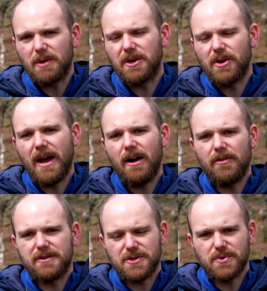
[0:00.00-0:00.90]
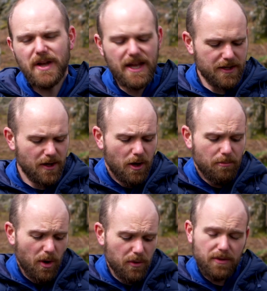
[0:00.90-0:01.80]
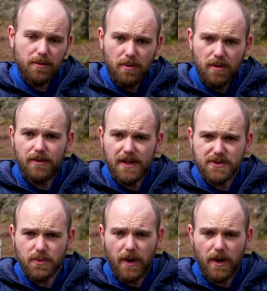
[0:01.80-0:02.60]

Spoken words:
when you're out on the terrain, both this